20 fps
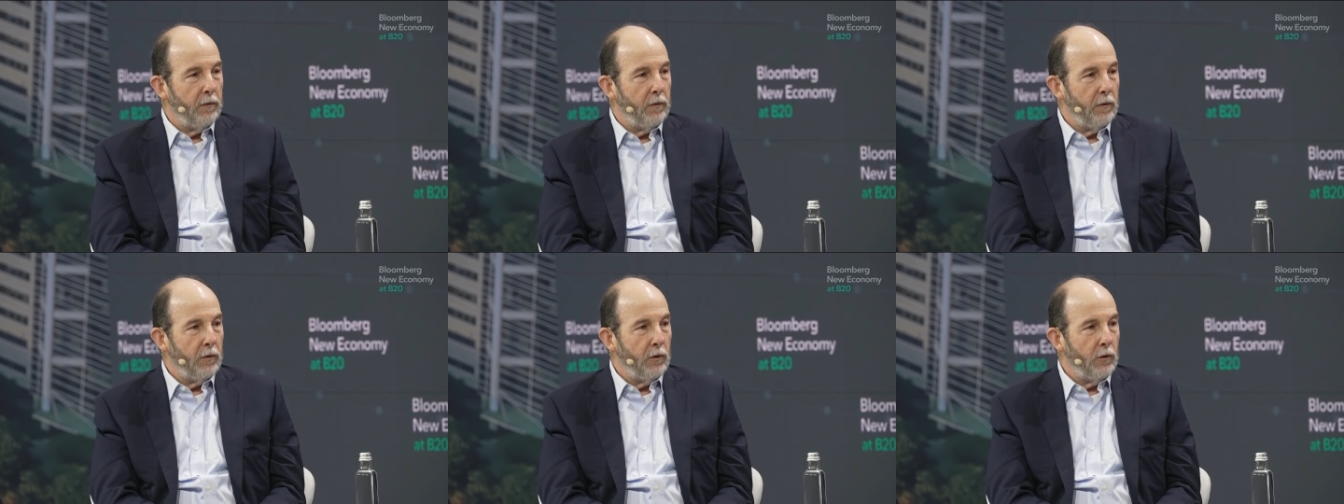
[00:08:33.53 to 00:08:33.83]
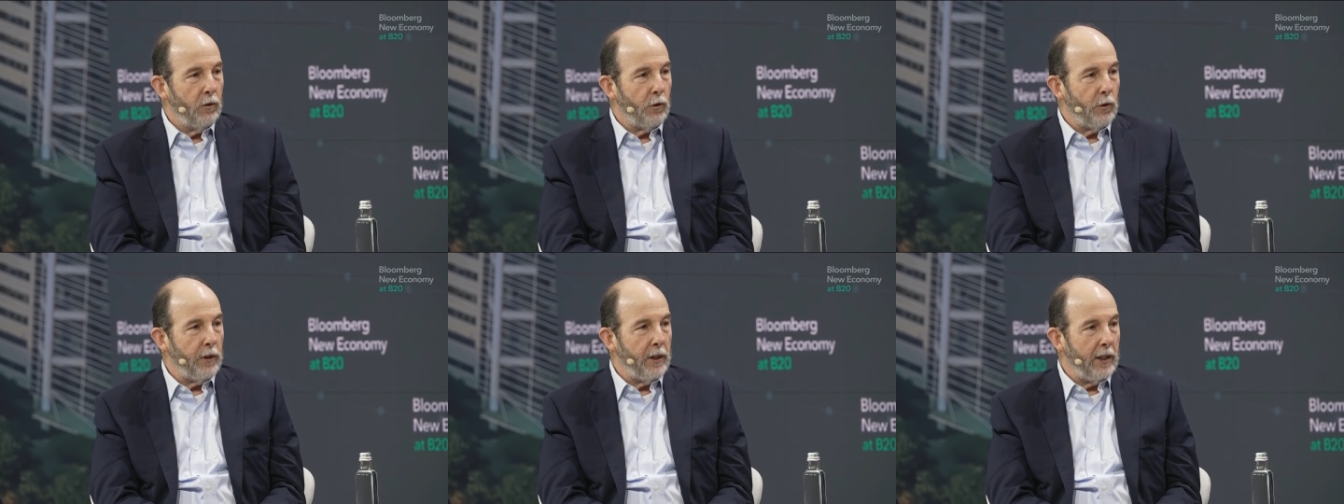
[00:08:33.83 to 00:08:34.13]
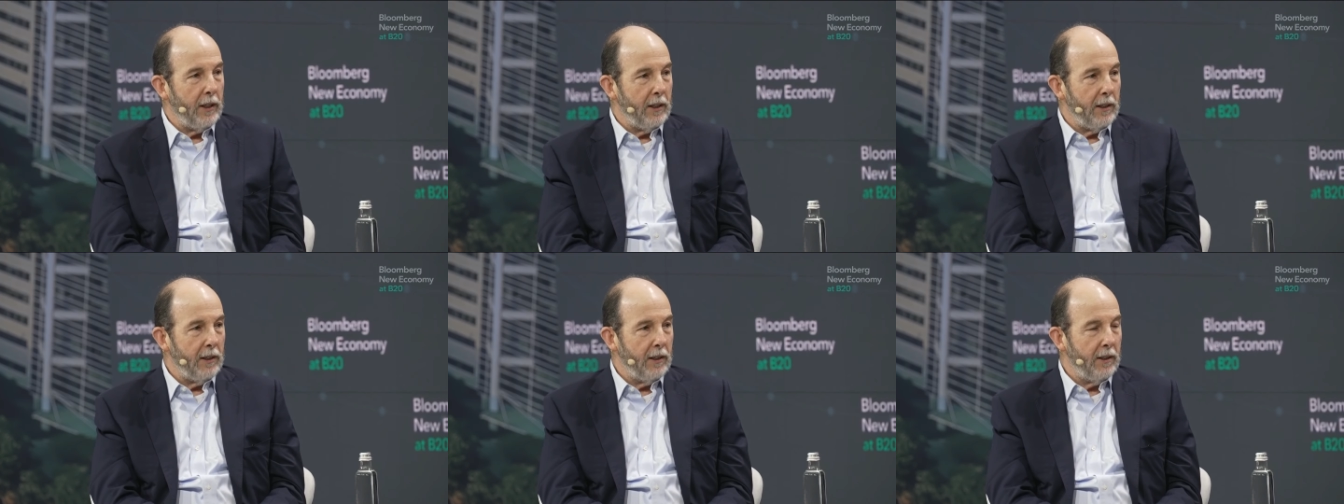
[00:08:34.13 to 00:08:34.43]

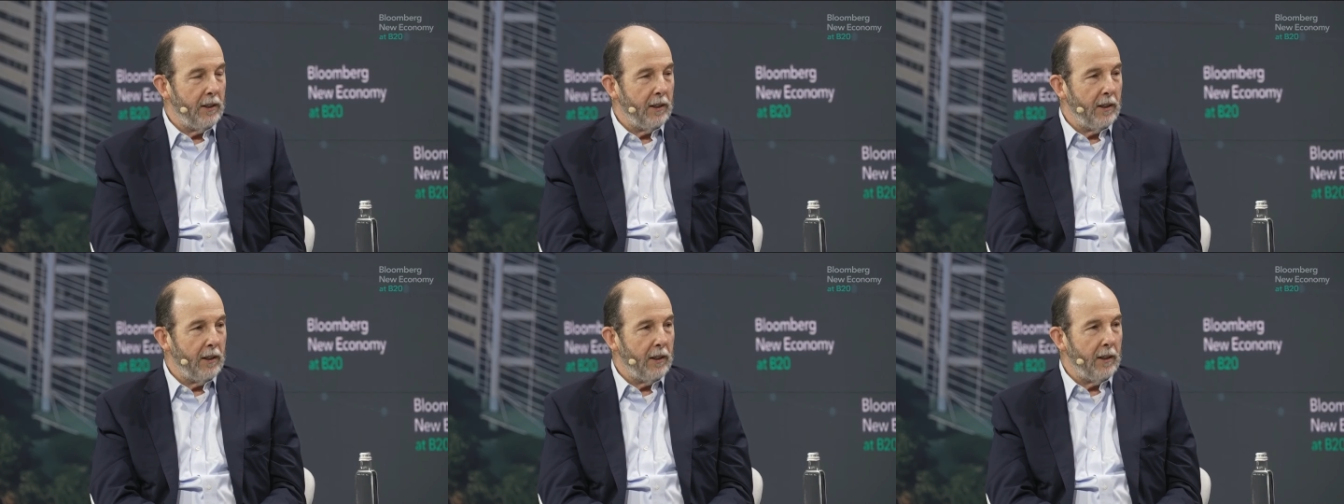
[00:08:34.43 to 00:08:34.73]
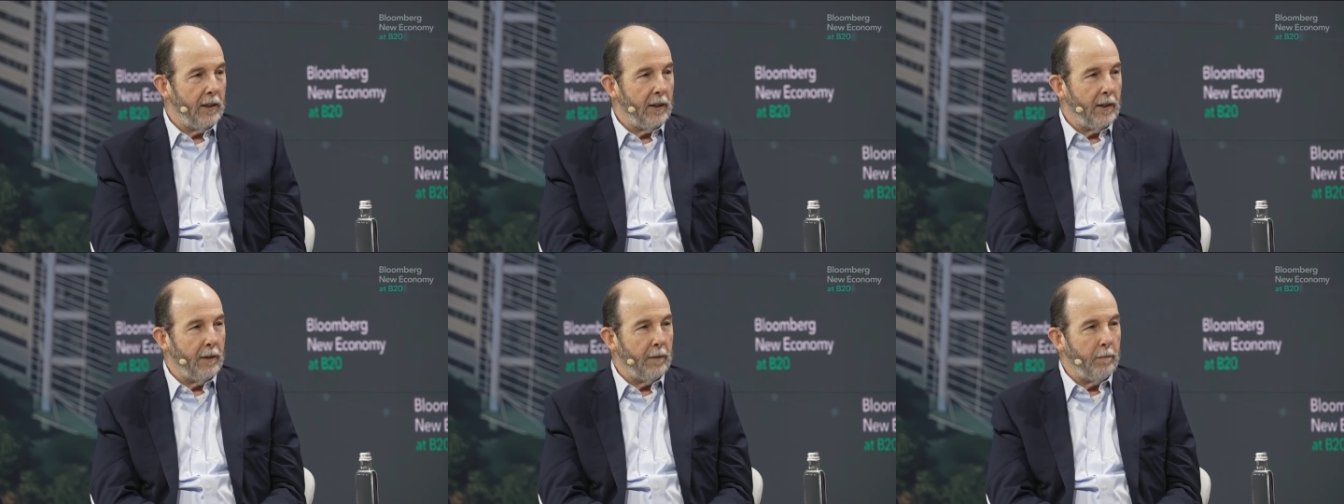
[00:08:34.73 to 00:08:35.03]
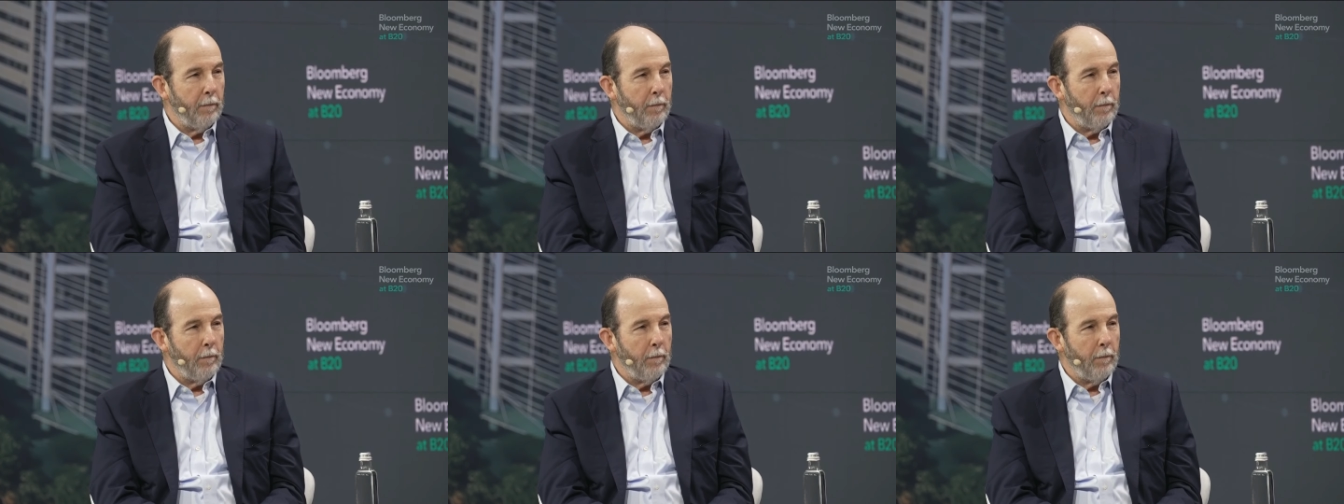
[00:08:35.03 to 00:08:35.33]
trends.
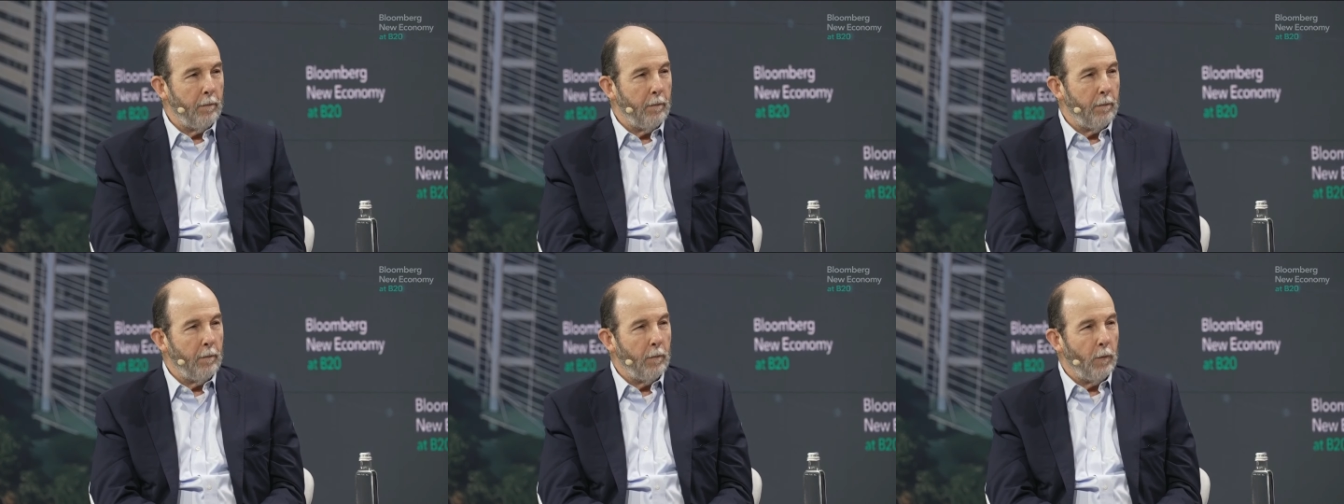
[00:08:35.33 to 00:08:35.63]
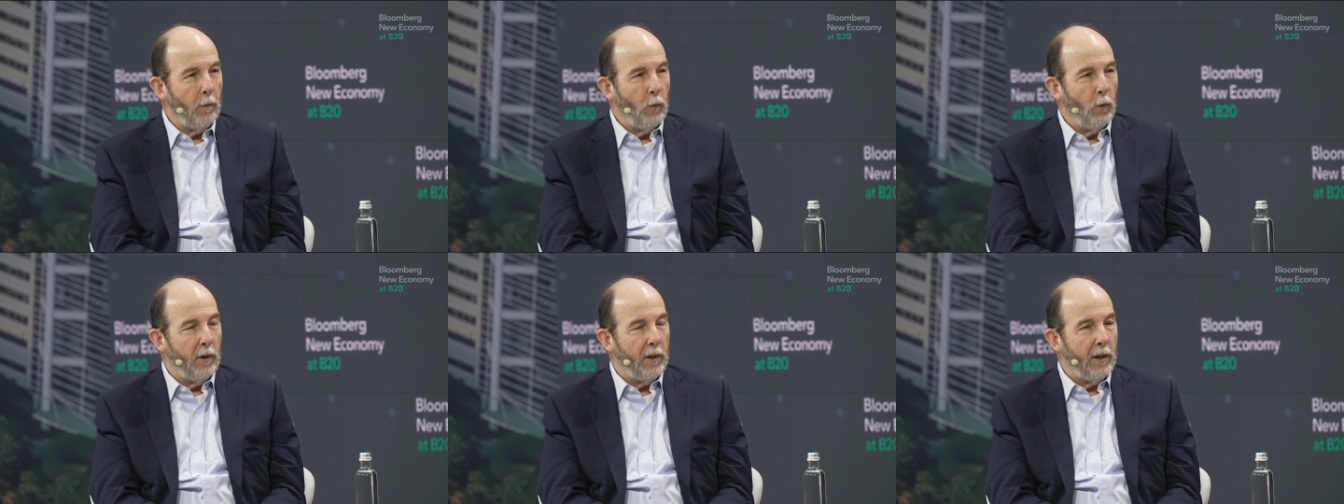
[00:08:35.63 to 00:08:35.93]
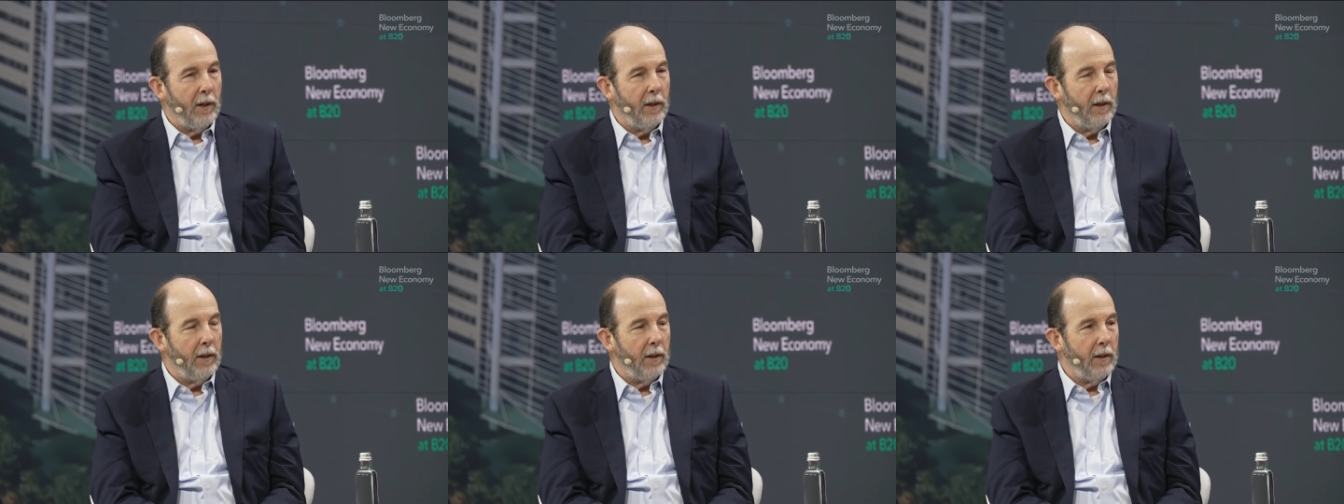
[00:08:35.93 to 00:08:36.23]

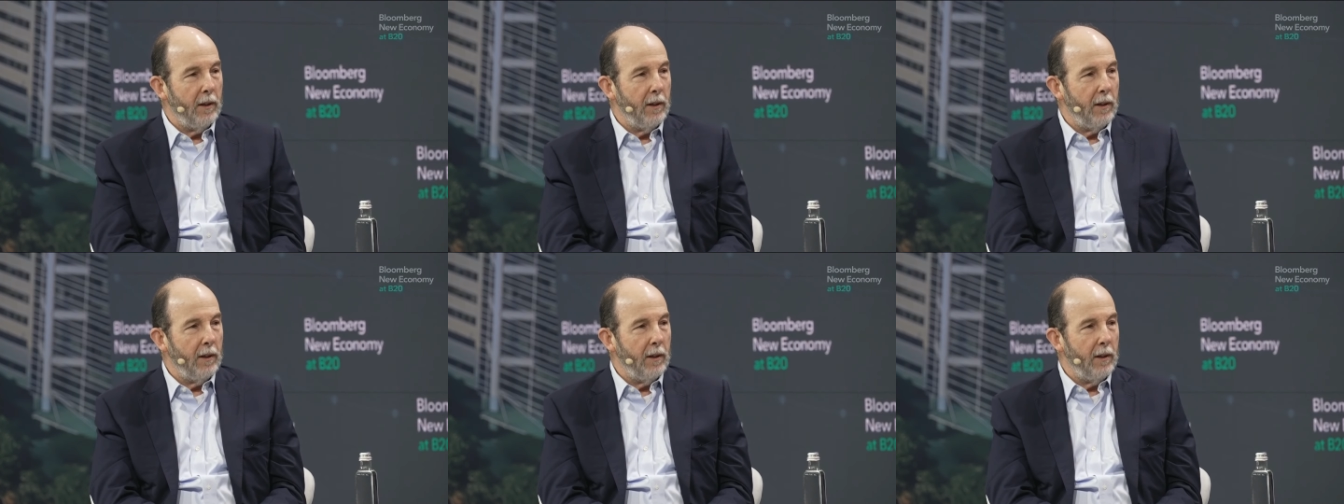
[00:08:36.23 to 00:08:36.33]
One